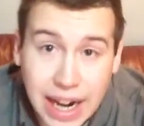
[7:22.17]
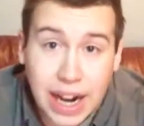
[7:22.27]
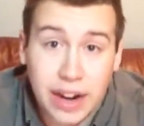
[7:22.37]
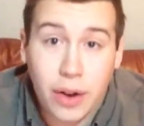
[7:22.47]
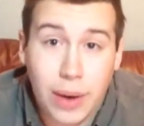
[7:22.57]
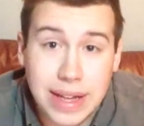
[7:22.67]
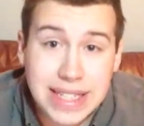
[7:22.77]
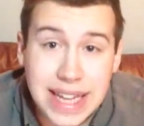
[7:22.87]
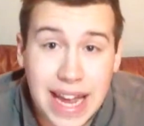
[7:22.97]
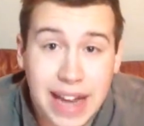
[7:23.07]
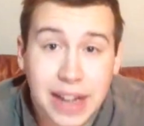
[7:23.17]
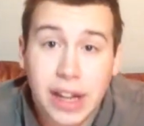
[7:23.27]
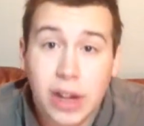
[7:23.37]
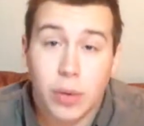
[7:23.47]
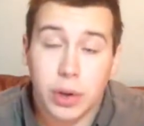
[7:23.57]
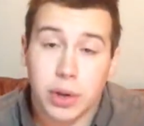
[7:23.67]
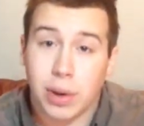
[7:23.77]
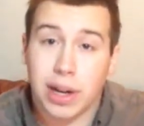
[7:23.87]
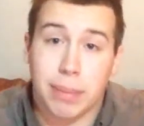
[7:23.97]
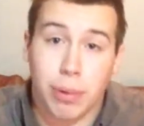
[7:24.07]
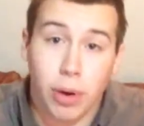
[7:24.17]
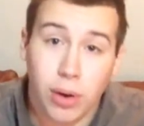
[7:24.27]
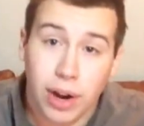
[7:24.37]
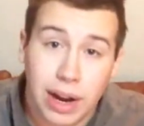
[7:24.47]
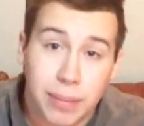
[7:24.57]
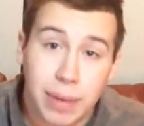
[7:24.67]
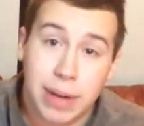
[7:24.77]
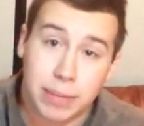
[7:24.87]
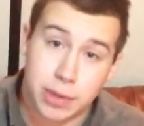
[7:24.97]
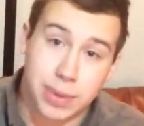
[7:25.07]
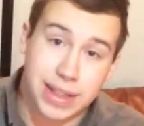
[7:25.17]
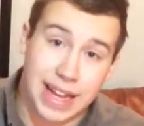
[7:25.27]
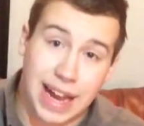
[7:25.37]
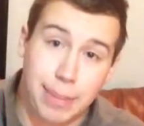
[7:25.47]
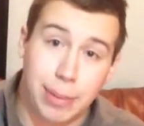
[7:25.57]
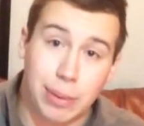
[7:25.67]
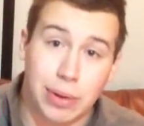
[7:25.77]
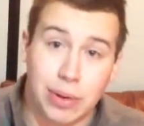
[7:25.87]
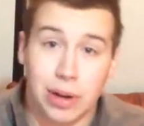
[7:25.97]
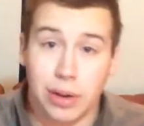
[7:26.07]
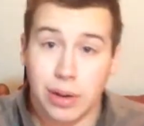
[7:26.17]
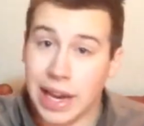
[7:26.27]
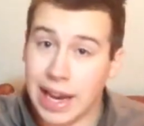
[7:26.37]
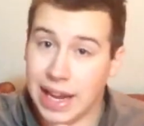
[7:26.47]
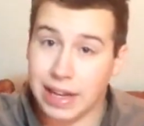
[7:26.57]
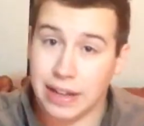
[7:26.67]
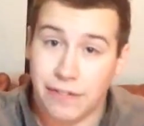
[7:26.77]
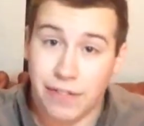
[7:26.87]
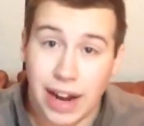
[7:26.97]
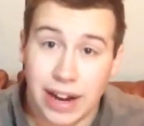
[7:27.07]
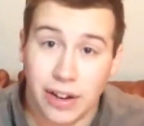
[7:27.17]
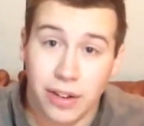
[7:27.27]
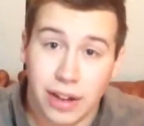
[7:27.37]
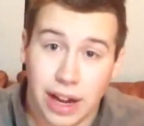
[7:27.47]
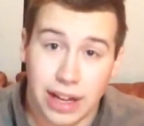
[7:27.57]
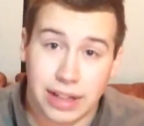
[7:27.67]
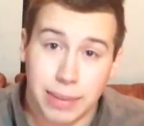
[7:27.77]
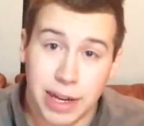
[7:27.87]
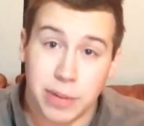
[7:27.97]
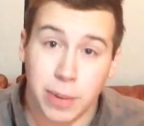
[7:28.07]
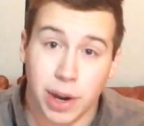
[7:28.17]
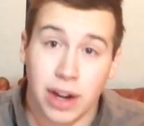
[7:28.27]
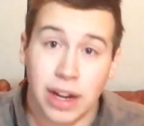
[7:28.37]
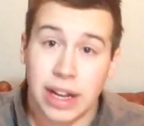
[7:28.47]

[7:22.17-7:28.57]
on OS X, when you're running a program, between the Apple logo and the file on the menu bar,